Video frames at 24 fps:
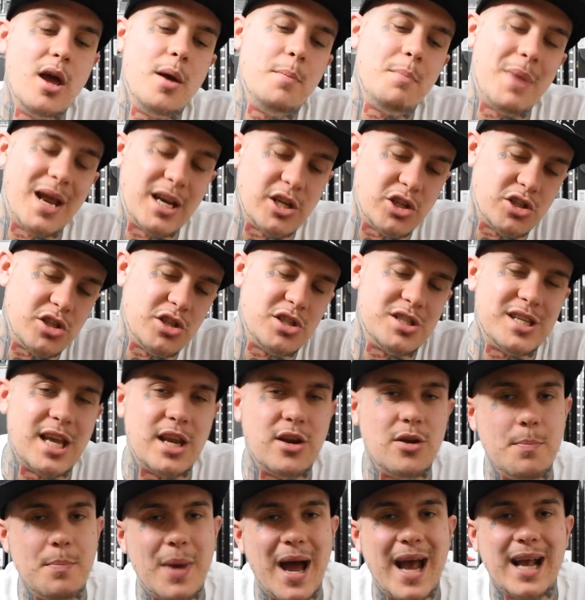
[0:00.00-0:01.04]
Managed to
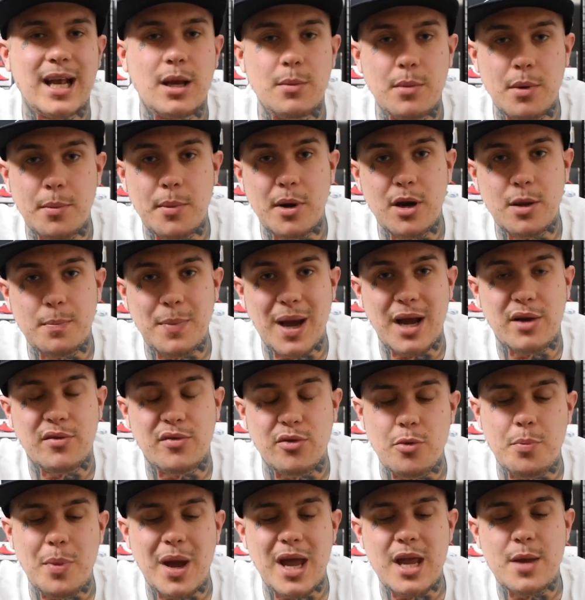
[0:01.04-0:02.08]
send them back, get my money back
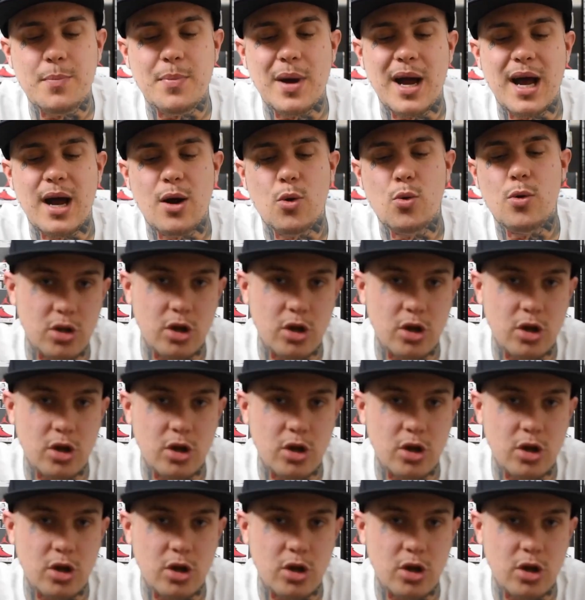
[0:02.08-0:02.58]
through PayPal.